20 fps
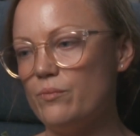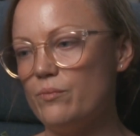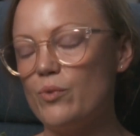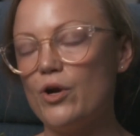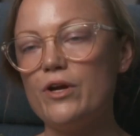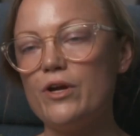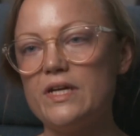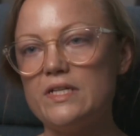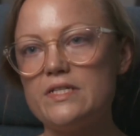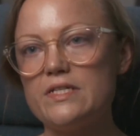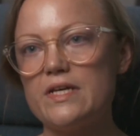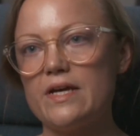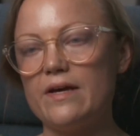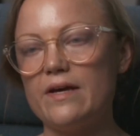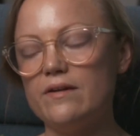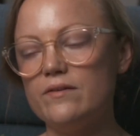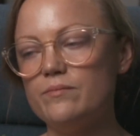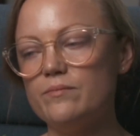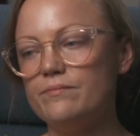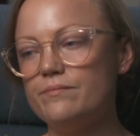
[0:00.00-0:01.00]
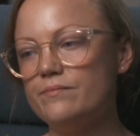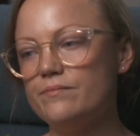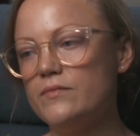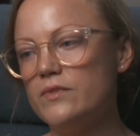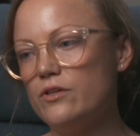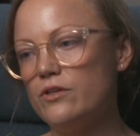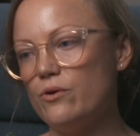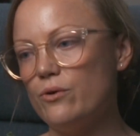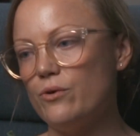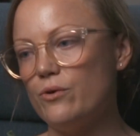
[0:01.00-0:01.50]
broken down
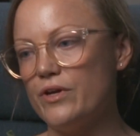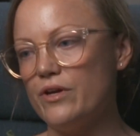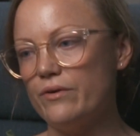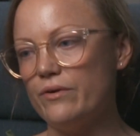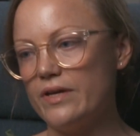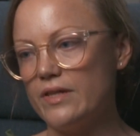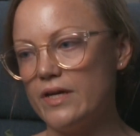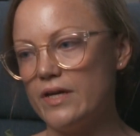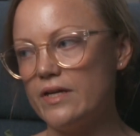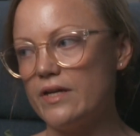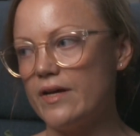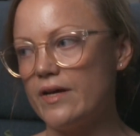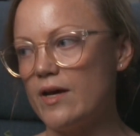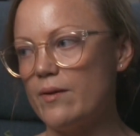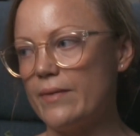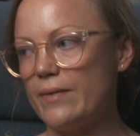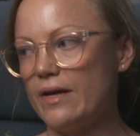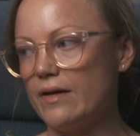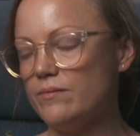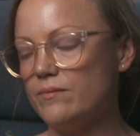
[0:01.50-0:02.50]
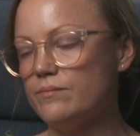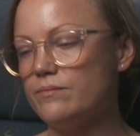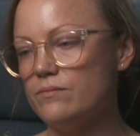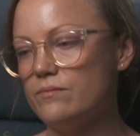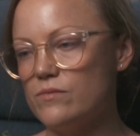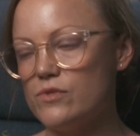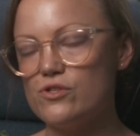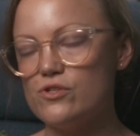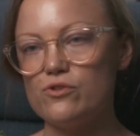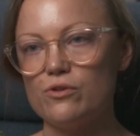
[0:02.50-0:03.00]
or you're either going to come out
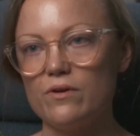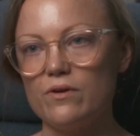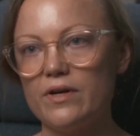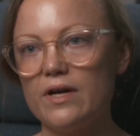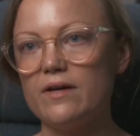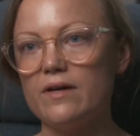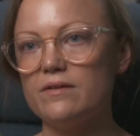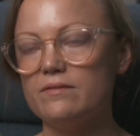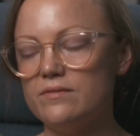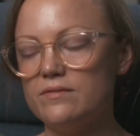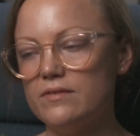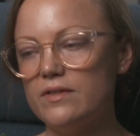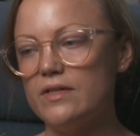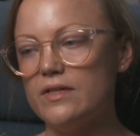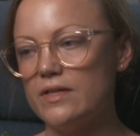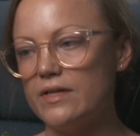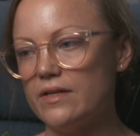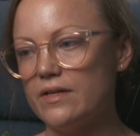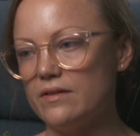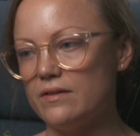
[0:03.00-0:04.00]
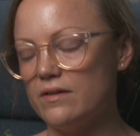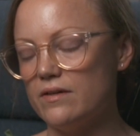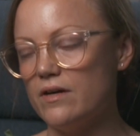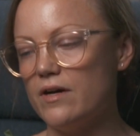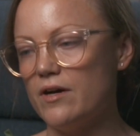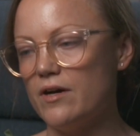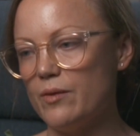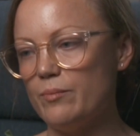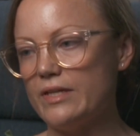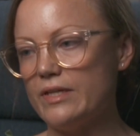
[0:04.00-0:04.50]
stronger. And
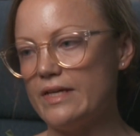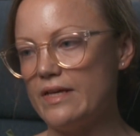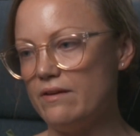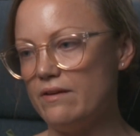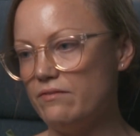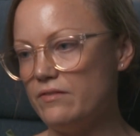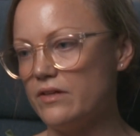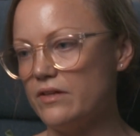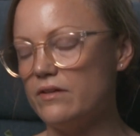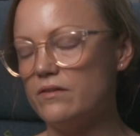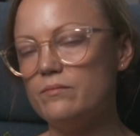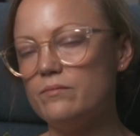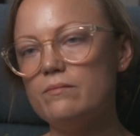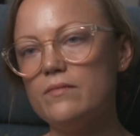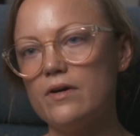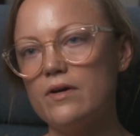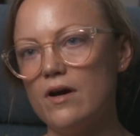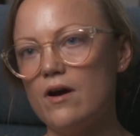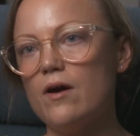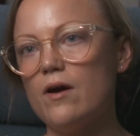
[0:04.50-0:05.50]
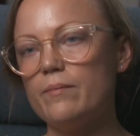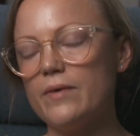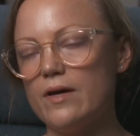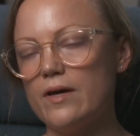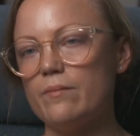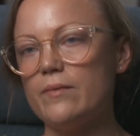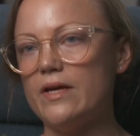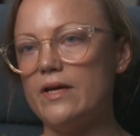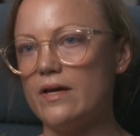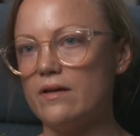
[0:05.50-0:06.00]
I believe that I'm
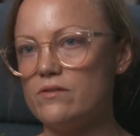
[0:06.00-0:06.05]
coming